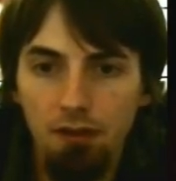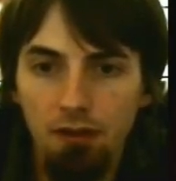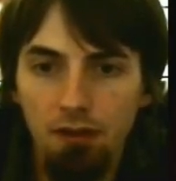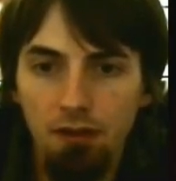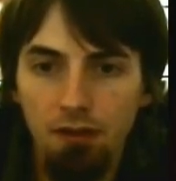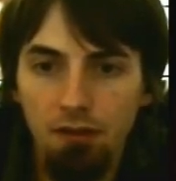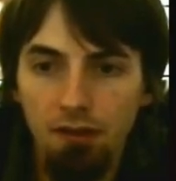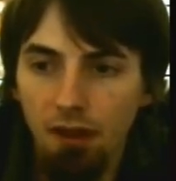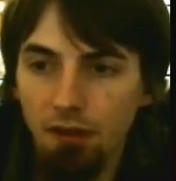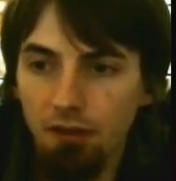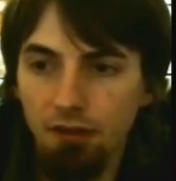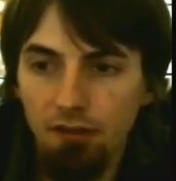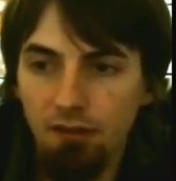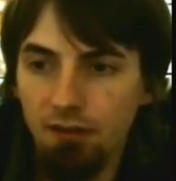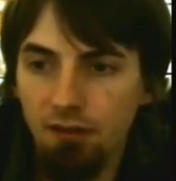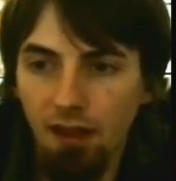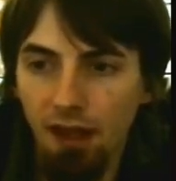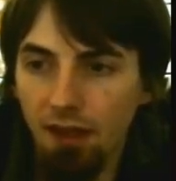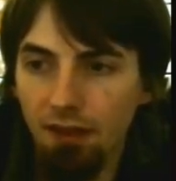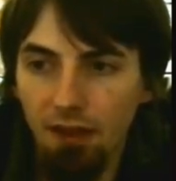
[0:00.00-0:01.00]

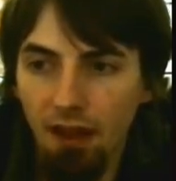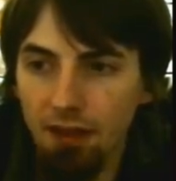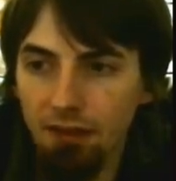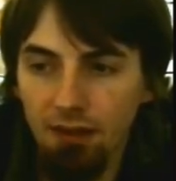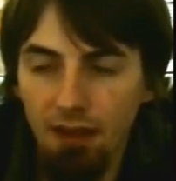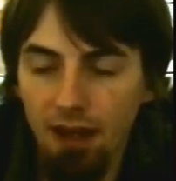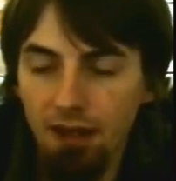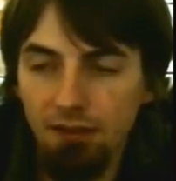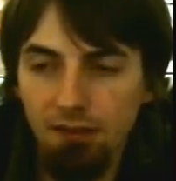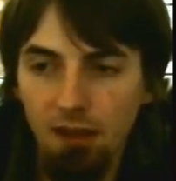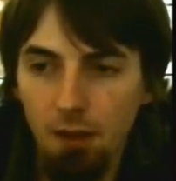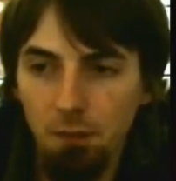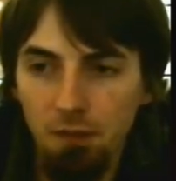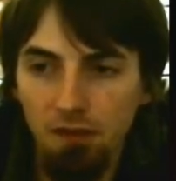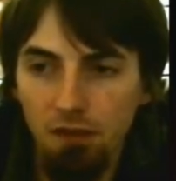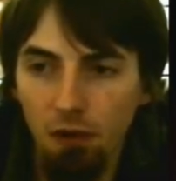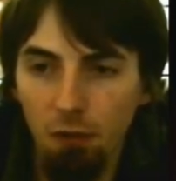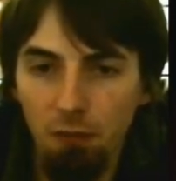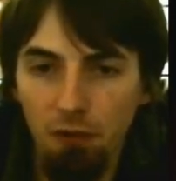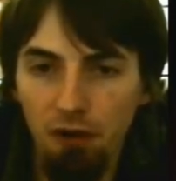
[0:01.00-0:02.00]
That lines up
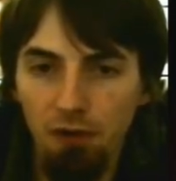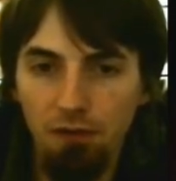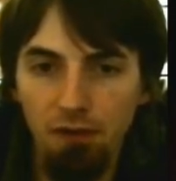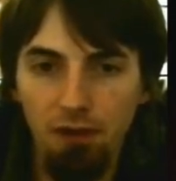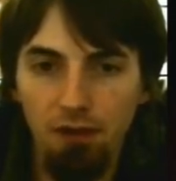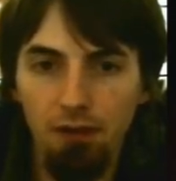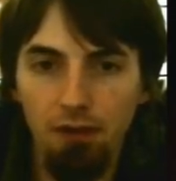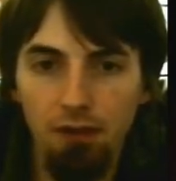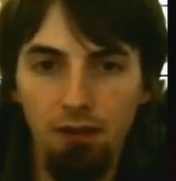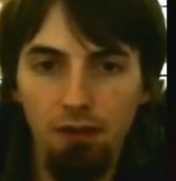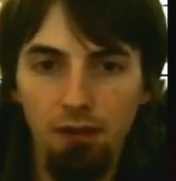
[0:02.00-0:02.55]
so perfectly.